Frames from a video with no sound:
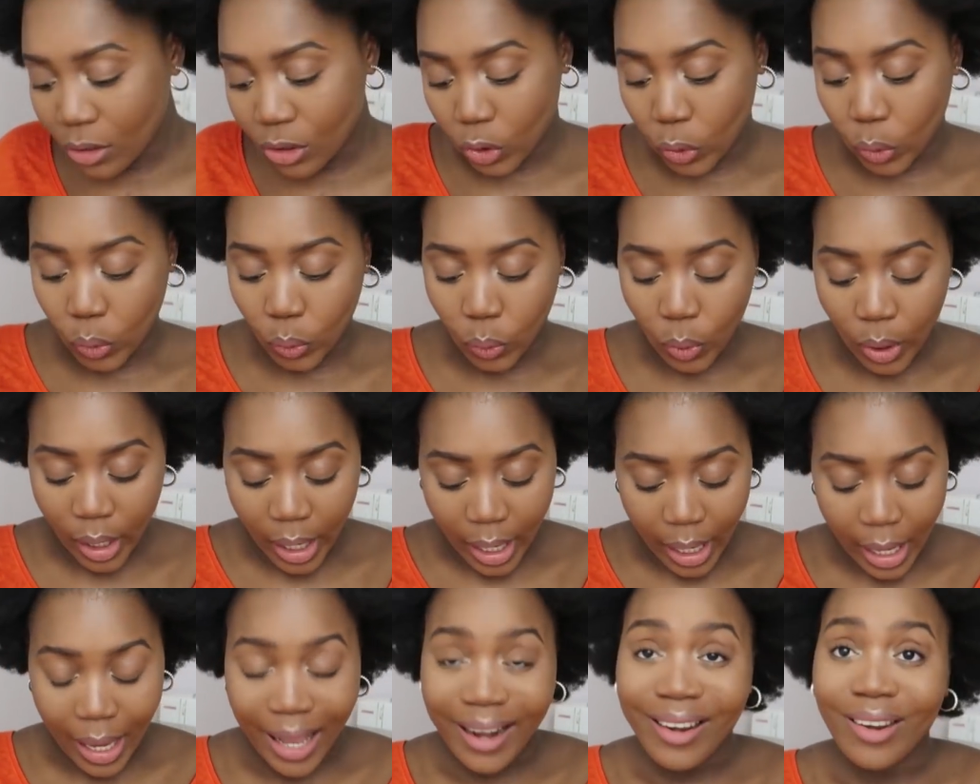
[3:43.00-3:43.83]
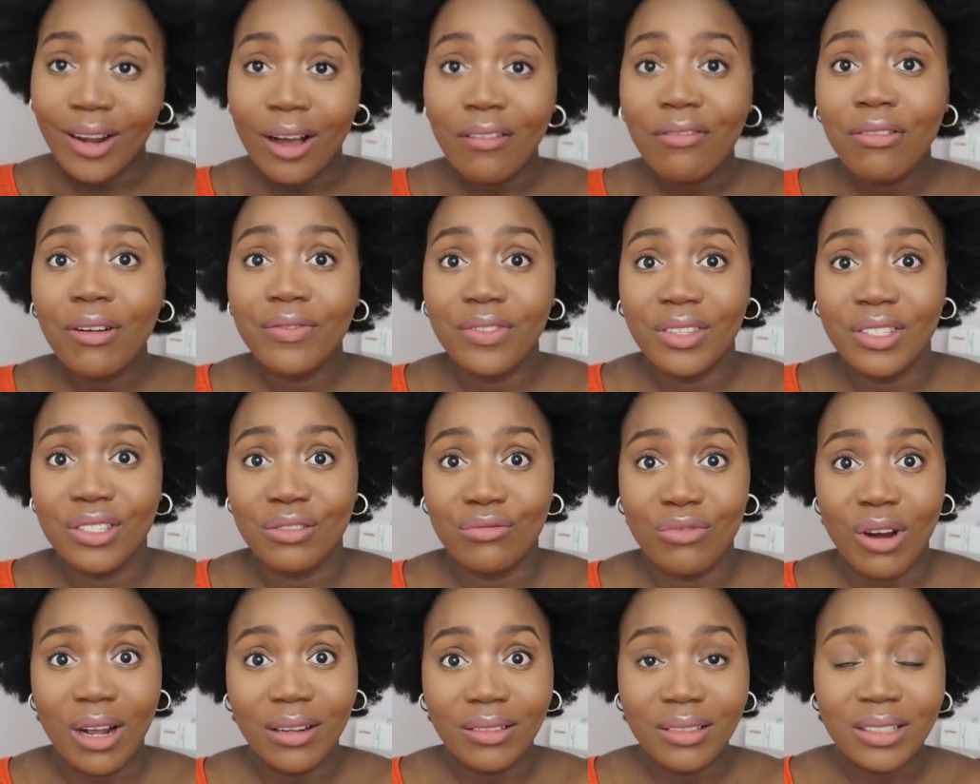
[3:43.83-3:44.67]
so enough of
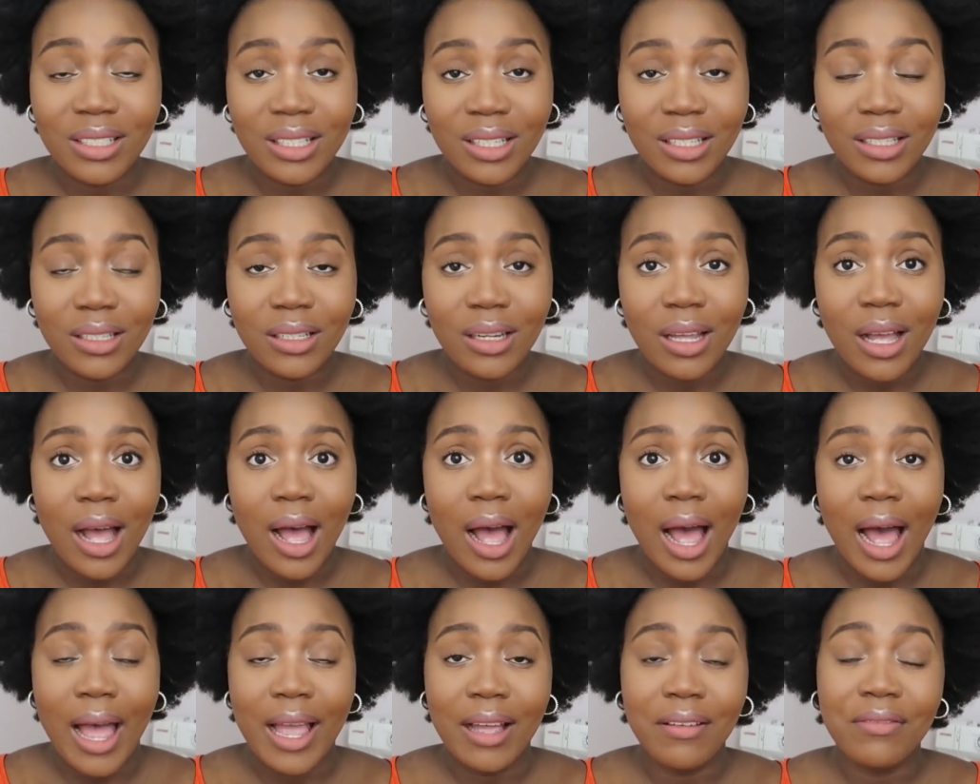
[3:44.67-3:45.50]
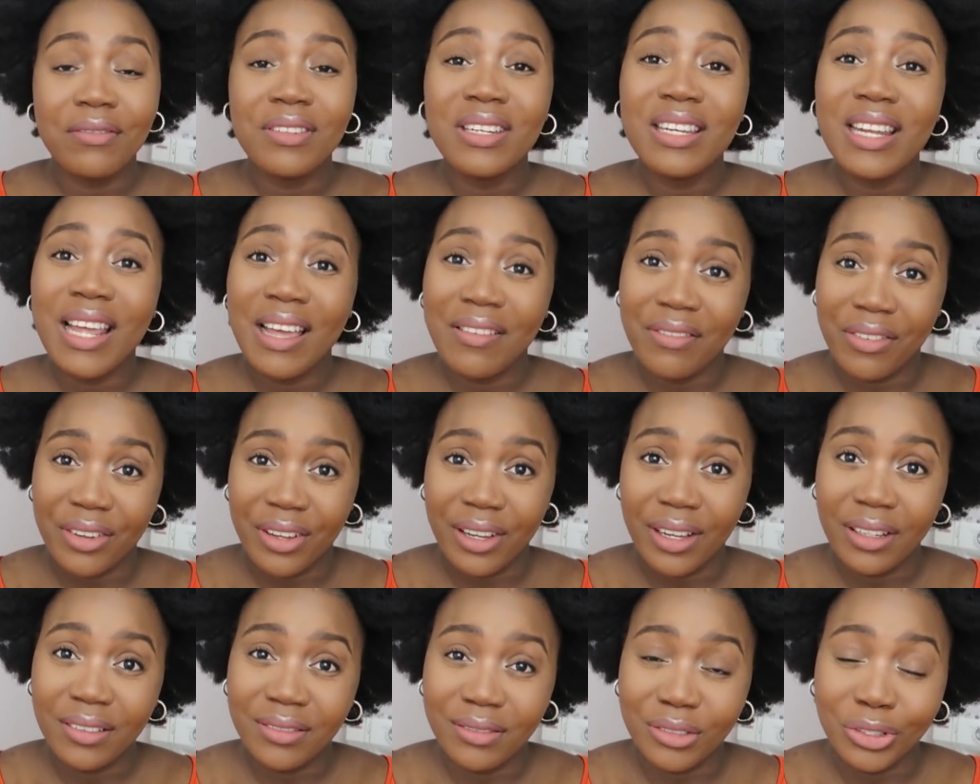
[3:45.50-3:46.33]
this ranting I have
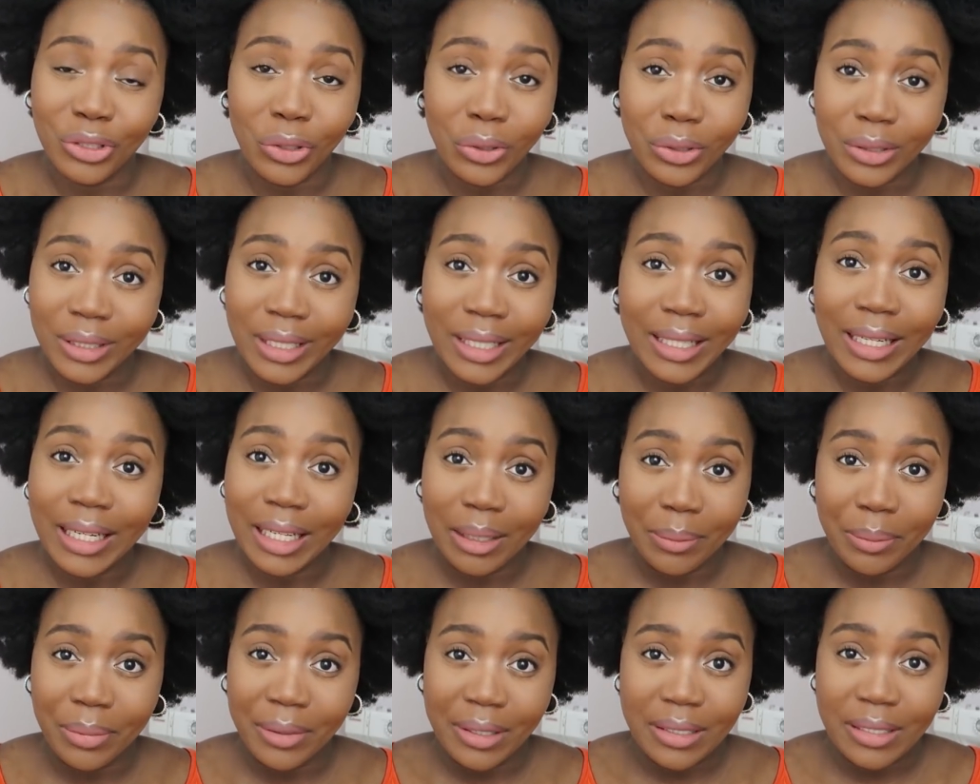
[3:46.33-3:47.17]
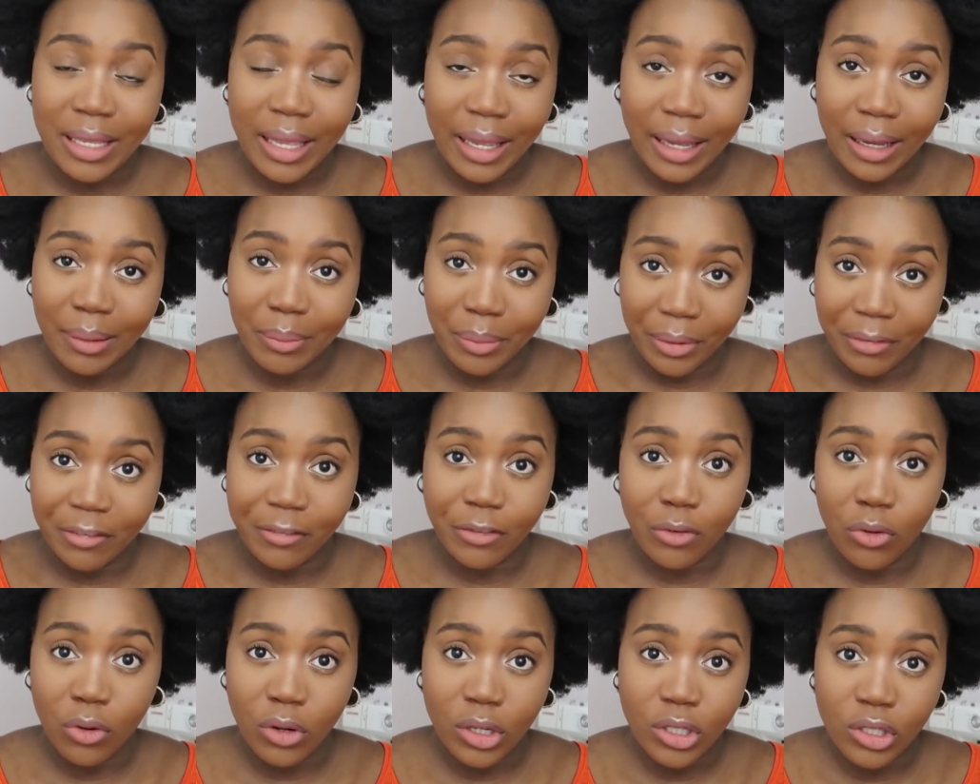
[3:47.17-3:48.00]
never done clip-ins
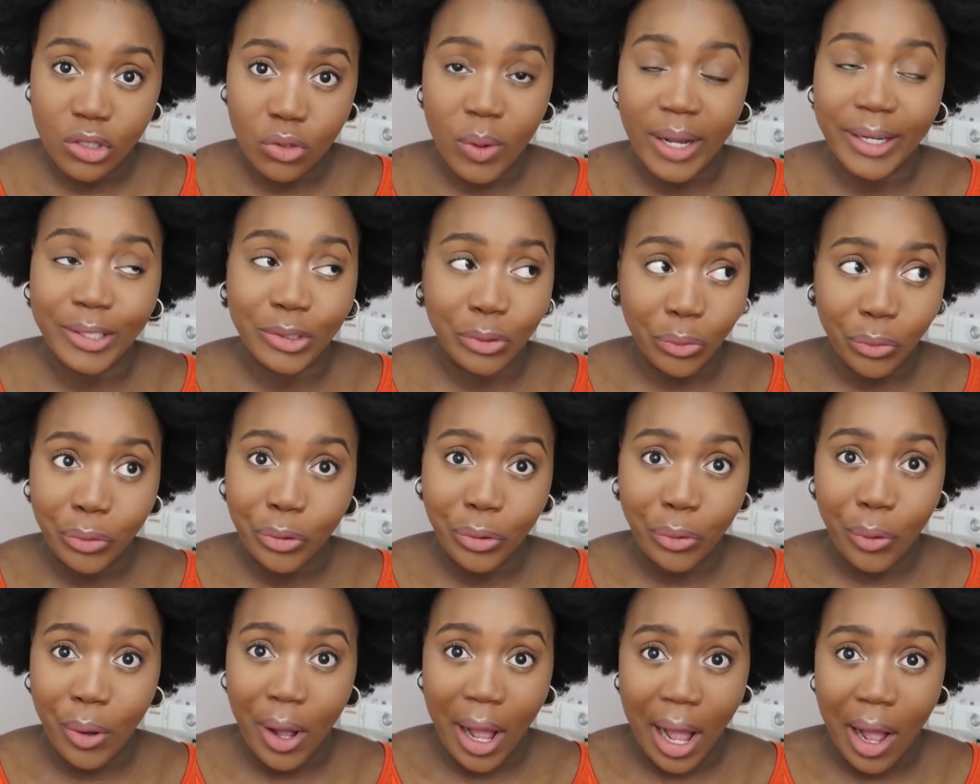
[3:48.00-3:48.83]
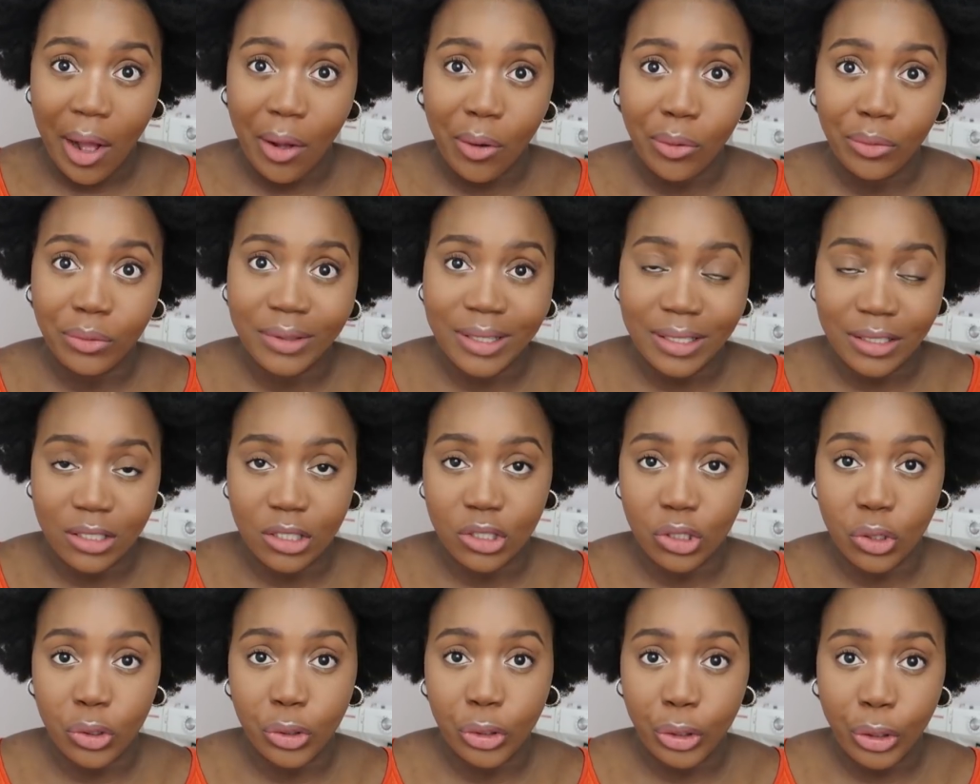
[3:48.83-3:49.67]
before so I don't know how this
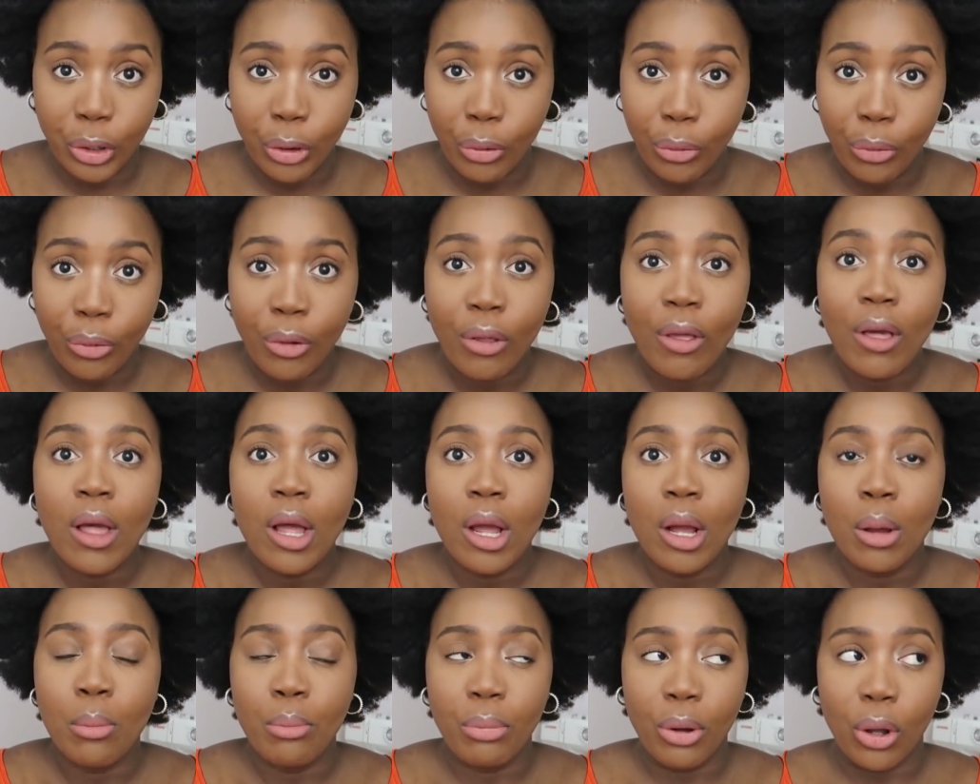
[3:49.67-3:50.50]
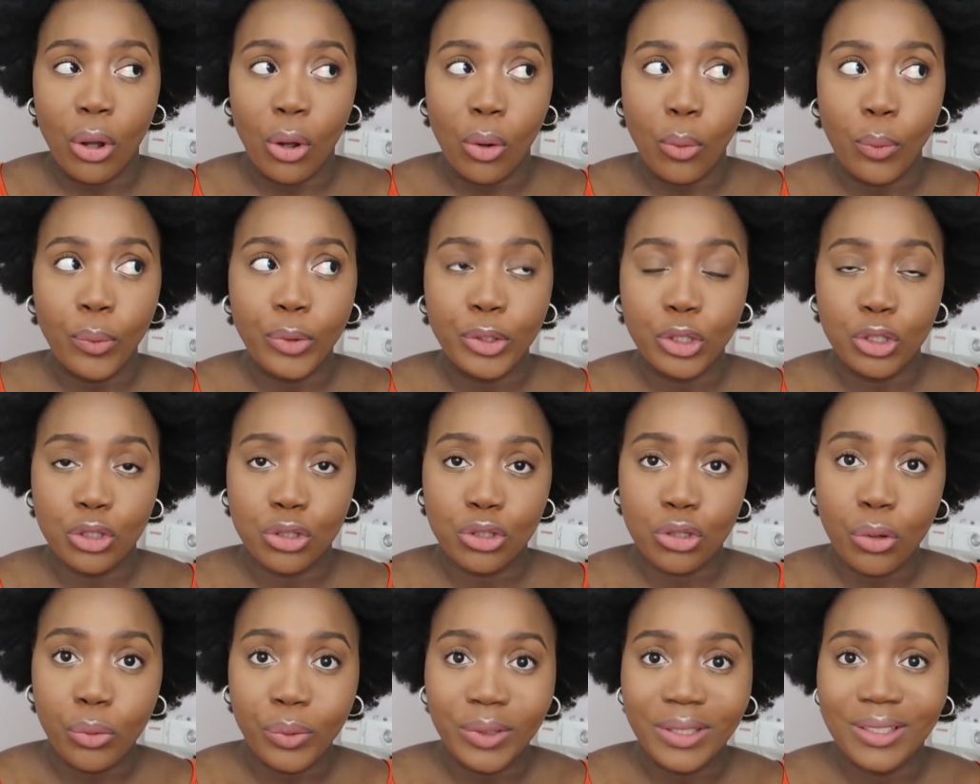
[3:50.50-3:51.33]
is gonna go but we're
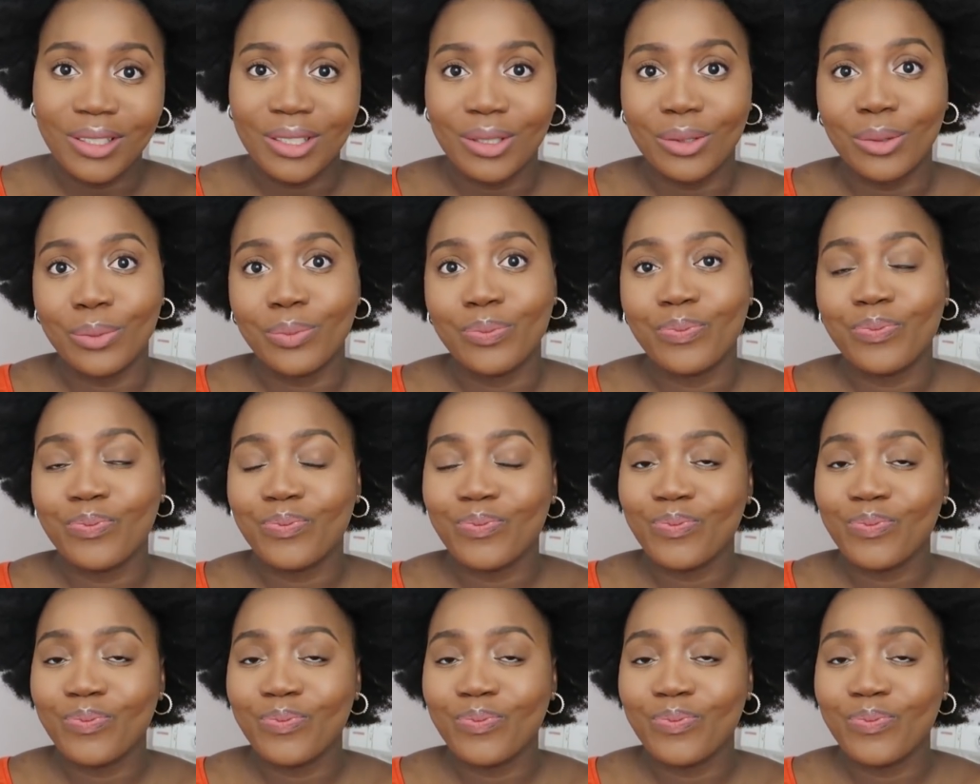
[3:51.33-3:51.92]
just going to